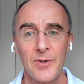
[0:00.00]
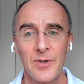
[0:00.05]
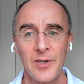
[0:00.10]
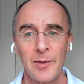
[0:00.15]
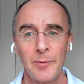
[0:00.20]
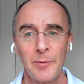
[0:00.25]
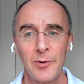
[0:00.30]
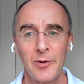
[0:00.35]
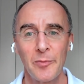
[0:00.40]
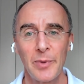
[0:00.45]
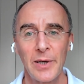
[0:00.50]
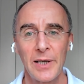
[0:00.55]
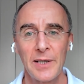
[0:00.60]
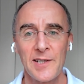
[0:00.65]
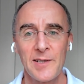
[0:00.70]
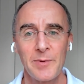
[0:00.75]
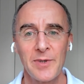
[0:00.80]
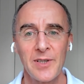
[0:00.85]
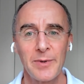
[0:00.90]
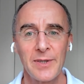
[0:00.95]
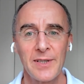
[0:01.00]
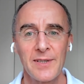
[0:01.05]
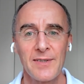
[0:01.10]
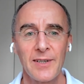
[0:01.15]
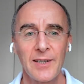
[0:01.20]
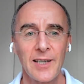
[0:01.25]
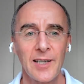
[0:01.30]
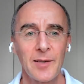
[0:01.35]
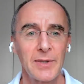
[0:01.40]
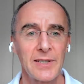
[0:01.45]
or shame or embarrassment about
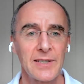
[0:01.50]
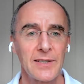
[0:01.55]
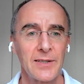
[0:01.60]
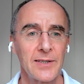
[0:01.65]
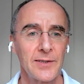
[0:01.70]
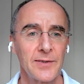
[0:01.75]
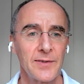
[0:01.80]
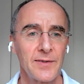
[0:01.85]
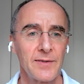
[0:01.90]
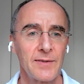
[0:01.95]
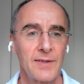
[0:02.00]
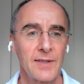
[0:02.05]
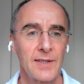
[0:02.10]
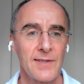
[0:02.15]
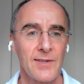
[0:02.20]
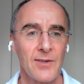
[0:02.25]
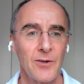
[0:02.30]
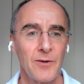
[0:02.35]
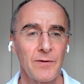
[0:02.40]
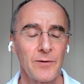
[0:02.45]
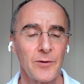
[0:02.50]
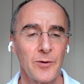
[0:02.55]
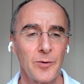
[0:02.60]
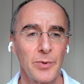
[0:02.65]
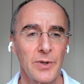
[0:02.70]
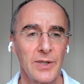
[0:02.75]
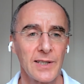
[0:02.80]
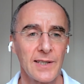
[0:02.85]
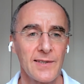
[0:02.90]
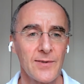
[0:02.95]
taking mental health days off or
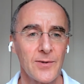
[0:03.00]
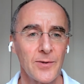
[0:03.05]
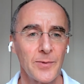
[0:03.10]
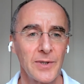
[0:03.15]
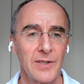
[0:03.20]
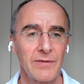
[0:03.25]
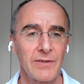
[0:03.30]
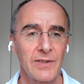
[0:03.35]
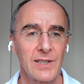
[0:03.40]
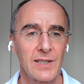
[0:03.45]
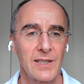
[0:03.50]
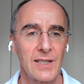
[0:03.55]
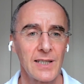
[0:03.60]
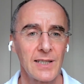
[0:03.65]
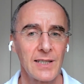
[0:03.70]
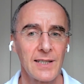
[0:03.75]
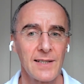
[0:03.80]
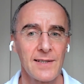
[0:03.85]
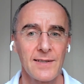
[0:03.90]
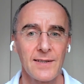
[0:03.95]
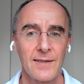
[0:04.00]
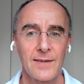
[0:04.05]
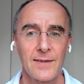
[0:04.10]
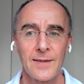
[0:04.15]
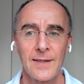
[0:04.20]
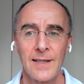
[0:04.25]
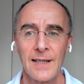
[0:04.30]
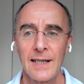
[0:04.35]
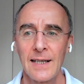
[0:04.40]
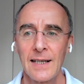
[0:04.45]
breaks or whatever they need to,
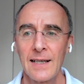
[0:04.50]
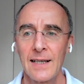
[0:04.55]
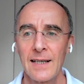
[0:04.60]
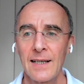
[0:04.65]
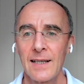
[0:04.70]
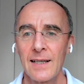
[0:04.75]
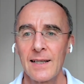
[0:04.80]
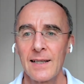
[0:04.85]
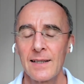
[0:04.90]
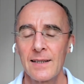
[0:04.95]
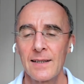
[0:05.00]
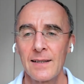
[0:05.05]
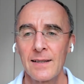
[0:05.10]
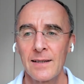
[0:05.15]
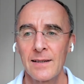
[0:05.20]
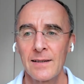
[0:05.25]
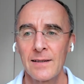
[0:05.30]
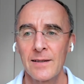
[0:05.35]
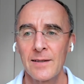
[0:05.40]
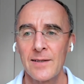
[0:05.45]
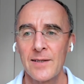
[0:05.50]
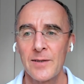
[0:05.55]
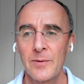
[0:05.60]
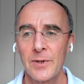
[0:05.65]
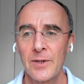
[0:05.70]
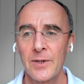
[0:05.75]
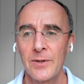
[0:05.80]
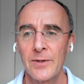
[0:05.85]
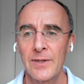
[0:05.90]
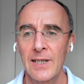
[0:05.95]
you know, to
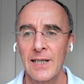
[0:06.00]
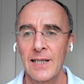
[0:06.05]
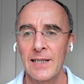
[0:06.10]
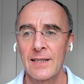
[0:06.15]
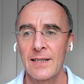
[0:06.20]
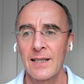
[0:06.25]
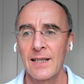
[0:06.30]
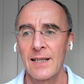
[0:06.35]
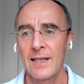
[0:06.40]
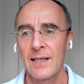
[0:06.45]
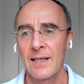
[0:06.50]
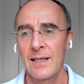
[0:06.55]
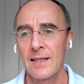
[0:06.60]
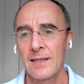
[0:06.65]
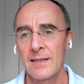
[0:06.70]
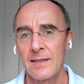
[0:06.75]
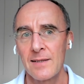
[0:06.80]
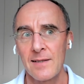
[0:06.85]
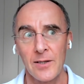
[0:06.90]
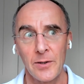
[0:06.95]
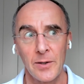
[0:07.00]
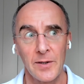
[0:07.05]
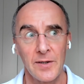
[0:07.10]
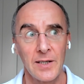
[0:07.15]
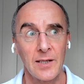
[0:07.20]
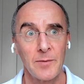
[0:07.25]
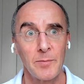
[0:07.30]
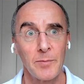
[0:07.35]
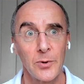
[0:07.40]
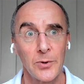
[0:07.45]
work on that. So I
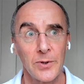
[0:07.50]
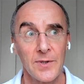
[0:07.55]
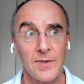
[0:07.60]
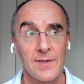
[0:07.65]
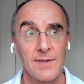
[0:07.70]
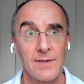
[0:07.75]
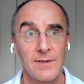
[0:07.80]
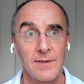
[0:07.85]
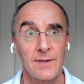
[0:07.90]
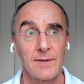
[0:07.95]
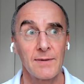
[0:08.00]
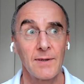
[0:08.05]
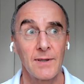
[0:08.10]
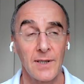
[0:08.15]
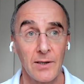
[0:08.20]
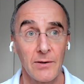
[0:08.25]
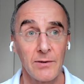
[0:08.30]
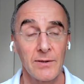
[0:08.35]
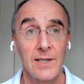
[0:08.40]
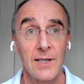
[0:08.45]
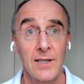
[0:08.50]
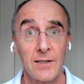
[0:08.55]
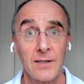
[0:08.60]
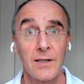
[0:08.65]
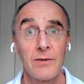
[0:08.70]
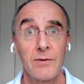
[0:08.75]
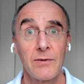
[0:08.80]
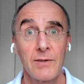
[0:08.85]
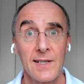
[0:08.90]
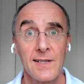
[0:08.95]
think employers do, they are
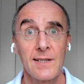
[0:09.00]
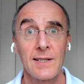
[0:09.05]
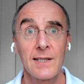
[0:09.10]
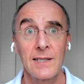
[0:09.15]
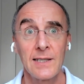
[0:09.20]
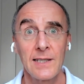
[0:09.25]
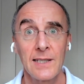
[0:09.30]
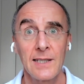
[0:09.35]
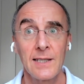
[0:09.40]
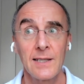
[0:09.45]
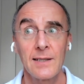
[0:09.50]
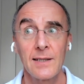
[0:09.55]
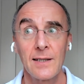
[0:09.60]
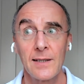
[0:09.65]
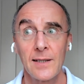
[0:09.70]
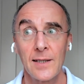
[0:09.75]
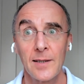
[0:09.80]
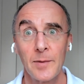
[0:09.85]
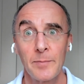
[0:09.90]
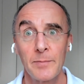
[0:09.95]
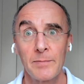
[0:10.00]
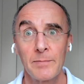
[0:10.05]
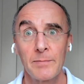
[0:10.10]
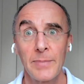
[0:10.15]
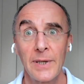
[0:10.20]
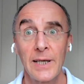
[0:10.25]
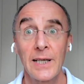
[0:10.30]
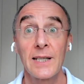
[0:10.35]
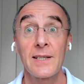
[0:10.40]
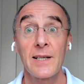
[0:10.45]
increasingly um,
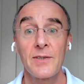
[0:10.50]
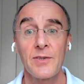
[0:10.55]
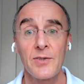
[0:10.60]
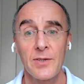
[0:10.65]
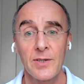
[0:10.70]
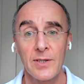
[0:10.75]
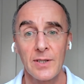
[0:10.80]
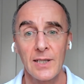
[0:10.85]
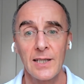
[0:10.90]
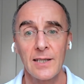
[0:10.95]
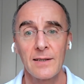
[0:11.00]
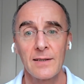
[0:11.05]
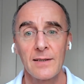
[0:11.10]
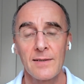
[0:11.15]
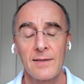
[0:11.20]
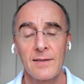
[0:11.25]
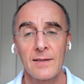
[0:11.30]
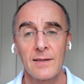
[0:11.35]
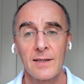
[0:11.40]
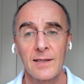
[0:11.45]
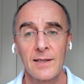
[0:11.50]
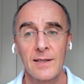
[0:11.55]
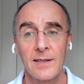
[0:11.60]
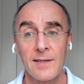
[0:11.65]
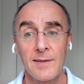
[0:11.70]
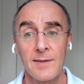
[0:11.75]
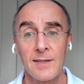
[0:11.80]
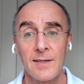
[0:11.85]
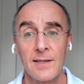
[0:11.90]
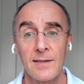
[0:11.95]
paying attention to that because
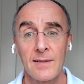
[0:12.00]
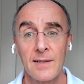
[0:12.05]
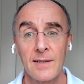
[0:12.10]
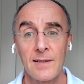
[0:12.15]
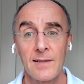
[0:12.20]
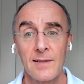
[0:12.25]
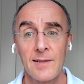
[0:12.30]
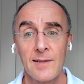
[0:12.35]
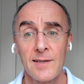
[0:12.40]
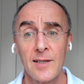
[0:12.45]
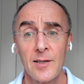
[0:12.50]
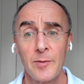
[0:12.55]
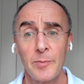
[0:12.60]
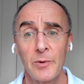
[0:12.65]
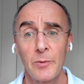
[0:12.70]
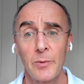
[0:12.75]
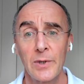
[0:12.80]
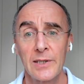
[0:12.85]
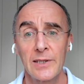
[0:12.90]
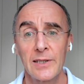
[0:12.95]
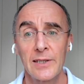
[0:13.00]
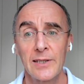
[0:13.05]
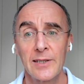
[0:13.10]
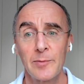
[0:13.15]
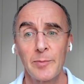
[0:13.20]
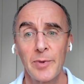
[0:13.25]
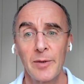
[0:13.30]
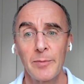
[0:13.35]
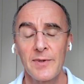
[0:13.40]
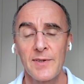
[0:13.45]
it's that's now been
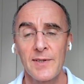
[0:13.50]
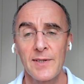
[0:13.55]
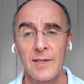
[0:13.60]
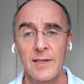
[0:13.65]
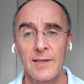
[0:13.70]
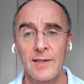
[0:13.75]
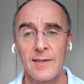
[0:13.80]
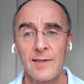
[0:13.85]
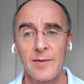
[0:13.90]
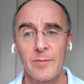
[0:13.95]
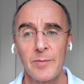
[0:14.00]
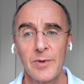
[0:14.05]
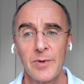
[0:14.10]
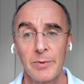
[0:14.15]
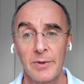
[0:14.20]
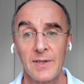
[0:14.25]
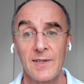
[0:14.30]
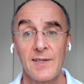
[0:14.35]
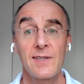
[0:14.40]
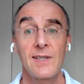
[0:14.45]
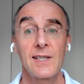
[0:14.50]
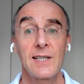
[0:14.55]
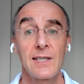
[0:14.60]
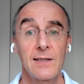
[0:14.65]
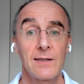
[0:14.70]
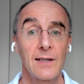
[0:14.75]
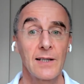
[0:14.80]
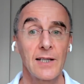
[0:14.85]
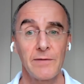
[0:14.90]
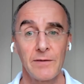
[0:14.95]
widely publicised and people can
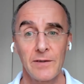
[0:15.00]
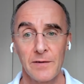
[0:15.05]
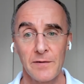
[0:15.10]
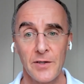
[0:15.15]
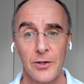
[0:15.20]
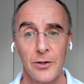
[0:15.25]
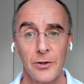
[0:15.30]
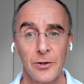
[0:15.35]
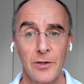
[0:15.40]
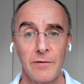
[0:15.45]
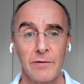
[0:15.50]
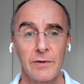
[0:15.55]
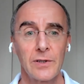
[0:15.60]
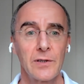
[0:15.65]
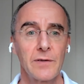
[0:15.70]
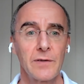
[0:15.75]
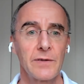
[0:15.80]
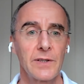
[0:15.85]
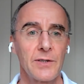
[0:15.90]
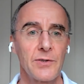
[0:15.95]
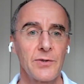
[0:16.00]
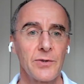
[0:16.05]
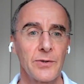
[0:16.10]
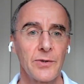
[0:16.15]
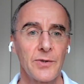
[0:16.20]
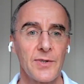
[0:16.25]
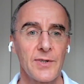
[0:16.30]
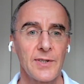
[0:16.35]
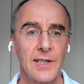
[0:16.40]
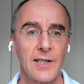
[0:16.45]
see the level of turnover of their
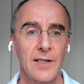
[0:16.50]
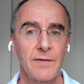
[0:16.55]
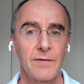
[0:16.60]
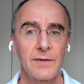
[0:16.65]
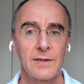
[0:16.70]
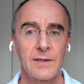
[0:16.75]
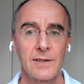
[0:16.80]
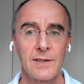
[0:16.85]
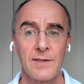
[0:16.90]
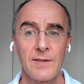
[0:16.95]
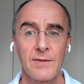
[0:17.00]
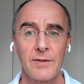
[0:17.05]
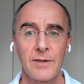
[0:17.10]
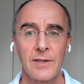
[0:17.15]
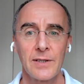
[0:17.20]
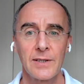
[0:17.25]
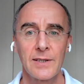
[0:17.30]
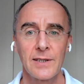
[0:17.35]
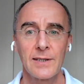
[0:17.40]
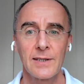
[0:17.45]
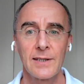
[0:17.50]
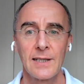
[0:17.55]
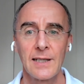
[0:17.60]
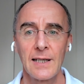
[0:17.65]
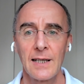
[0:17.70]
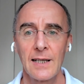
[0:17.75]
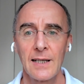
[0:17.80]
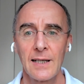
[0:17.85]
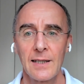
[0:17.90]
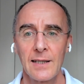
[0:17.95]
junior staff when they're struggling
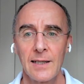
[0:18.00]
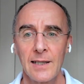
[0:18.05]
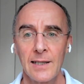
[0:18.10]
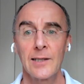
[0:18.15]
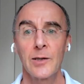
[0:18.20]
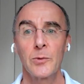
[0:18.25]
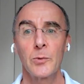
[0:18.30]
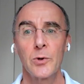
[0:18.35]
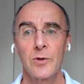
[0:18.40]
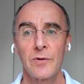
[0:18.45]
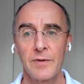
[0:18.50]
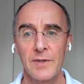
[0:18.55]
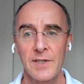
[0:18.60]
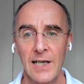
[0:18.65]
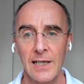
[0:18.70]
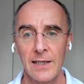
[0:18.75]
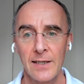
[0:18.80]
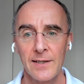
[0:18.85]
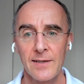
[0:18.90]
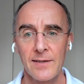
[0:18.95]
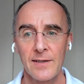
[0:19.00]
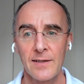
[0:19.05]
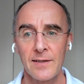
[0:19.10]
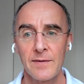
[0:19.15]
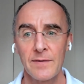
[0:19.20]
in the war for talent.